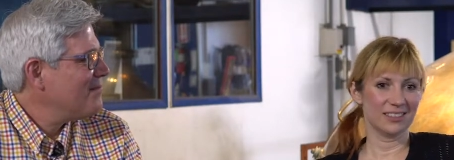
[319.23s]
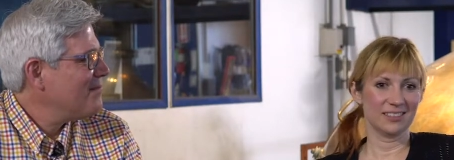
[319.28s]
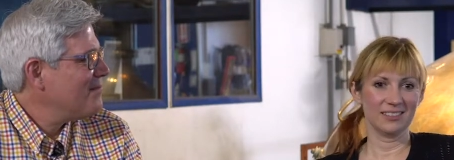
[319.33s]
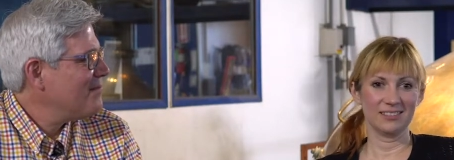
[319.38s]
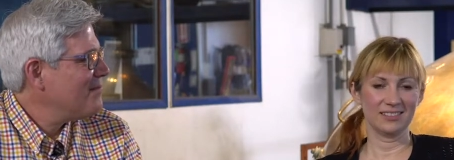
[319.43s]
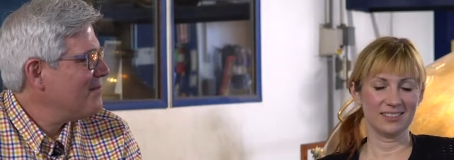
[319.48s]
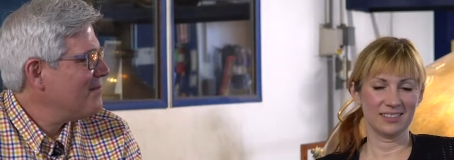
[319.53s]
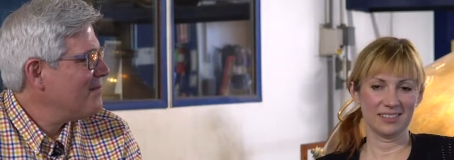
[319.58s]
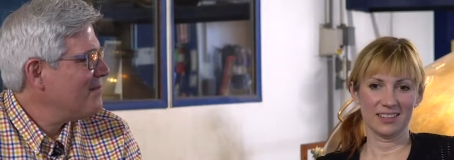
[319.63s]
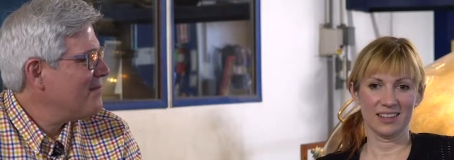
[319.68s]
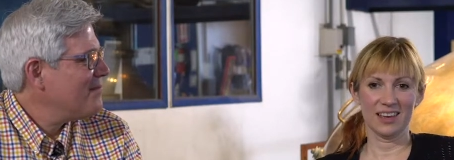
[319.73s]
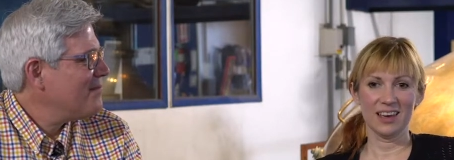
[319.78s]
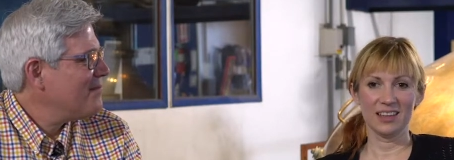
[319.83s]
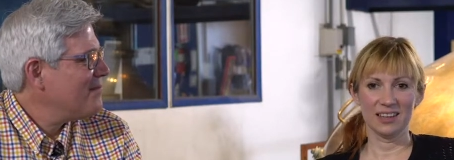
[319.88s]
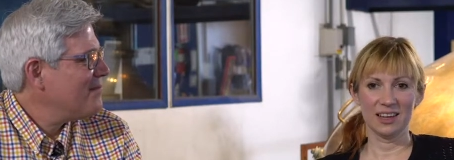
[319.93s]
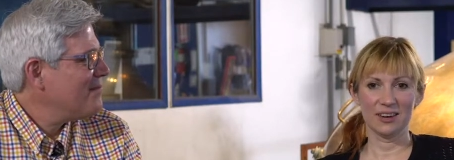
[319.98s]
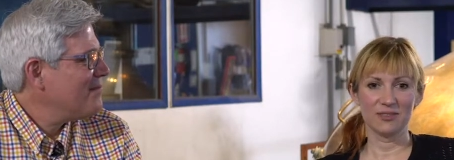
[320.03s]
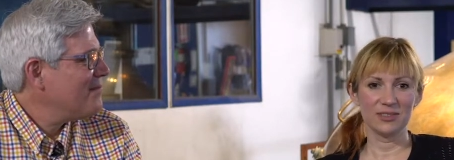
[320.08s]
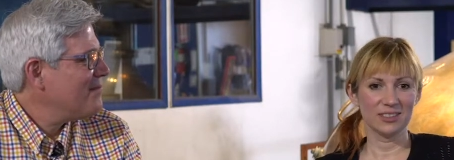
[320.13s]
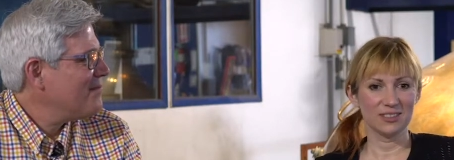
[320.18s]
Speaker 1: And yeah,
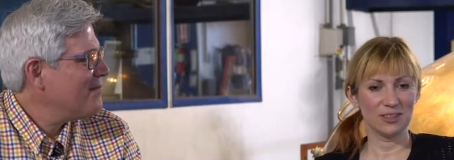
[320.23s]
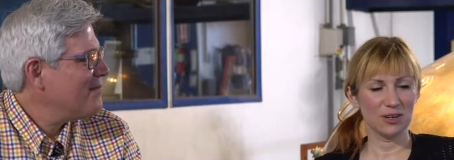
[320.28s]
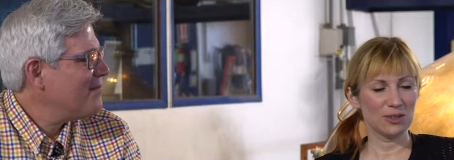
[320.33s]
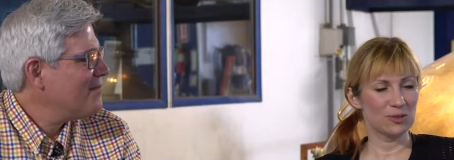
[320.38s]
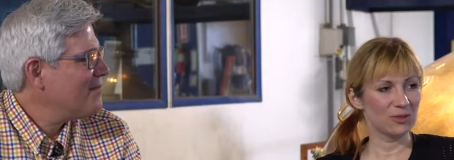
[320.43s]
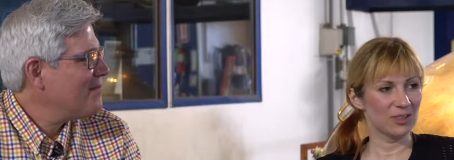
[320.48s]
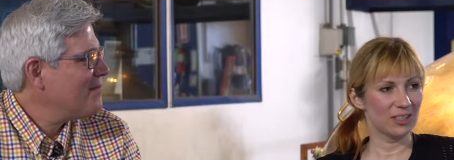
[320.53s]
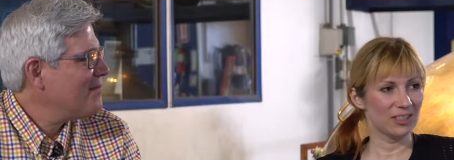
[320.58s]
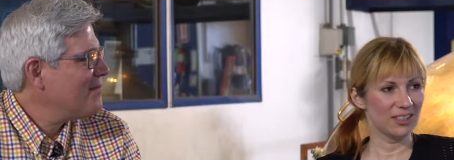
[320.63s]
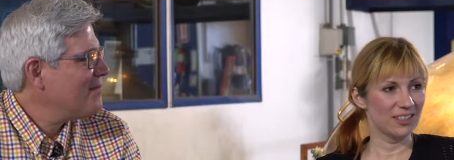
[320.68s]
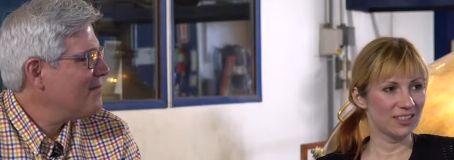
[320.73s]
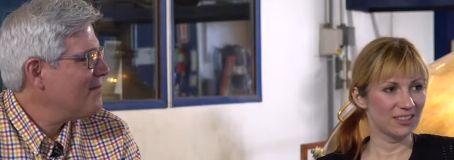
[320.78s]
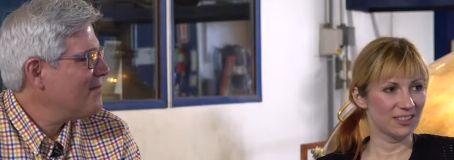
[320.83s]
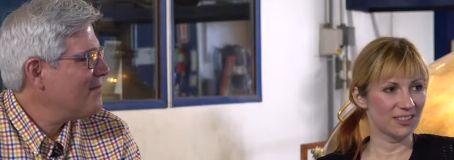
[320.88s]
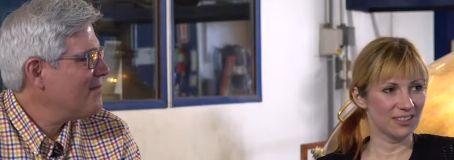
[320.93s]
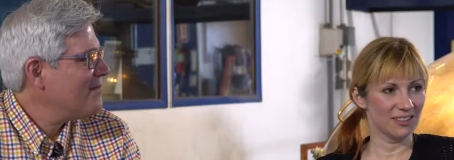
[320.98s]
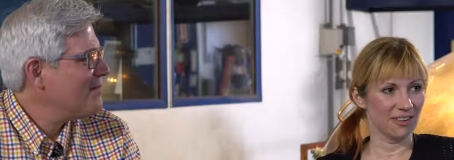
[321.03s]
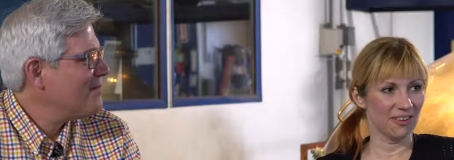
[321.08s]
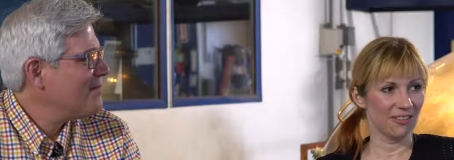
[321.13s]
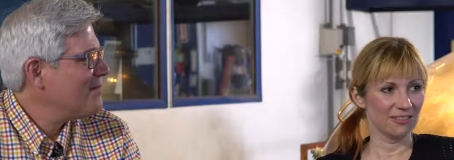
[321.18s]
a lot of it starts with the
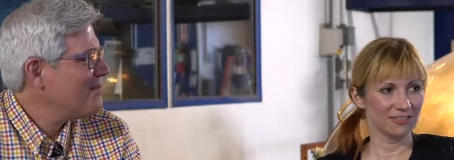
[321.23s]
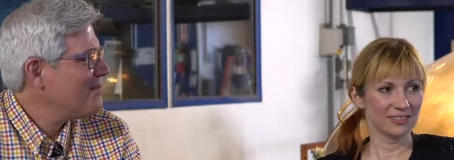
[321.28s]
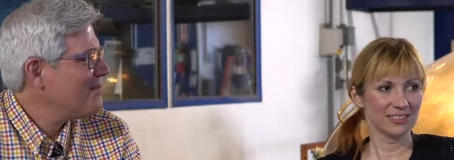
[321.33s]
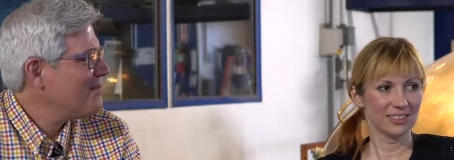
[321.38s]
yeast. So.